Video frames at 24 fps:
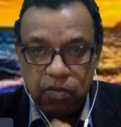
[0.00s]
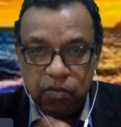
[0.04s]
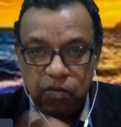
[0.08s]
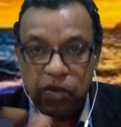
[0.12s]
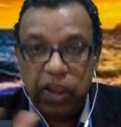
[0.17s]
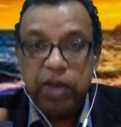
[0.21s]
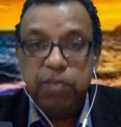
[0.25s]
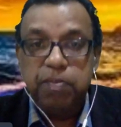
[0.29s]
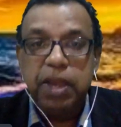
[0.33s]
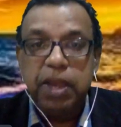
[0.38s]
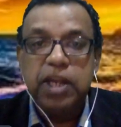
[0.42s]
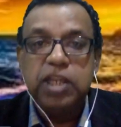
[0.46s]

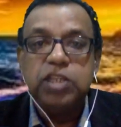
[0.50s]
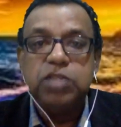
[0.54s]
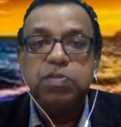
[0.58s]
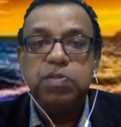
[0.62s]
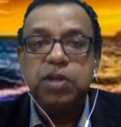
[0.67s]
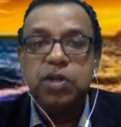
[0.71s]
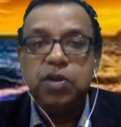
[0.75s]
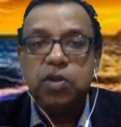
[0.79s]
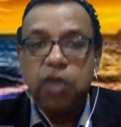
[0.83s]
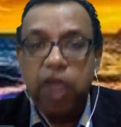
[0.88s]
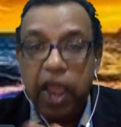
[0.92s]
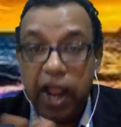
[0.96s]
weight
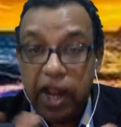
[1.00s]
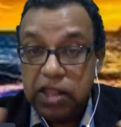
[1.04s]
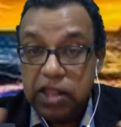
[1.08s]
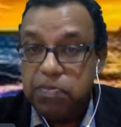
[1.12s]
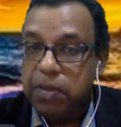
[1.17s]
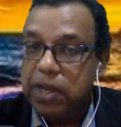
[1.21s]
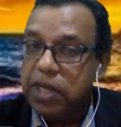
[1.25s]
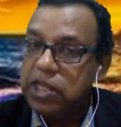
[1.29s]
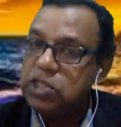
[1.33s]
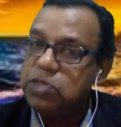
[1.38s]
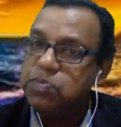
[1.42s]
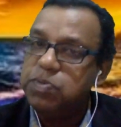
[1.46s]
management or health
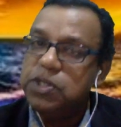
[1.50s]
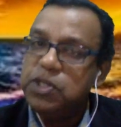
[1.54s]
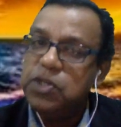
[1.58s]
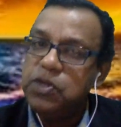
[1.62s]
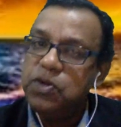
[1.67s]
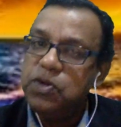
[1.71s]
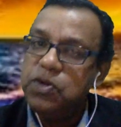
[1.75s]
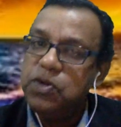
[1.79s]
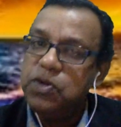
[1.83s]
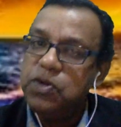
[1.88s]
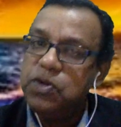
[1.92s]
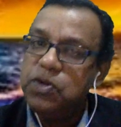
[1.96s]
management,
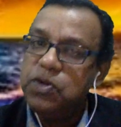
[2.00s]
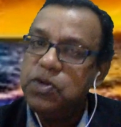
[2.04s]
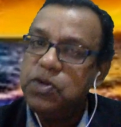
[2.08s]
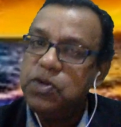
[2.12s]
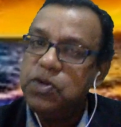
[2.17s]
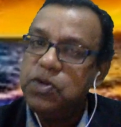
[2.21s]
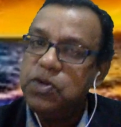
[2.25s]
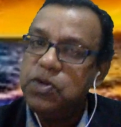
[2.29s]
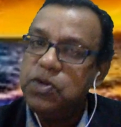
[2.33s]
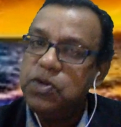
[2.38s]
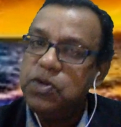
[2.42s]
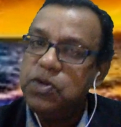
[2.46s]
you know, that kind
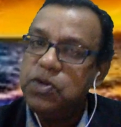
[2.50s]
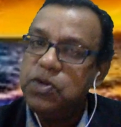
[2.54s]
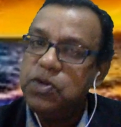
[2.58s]
of thing.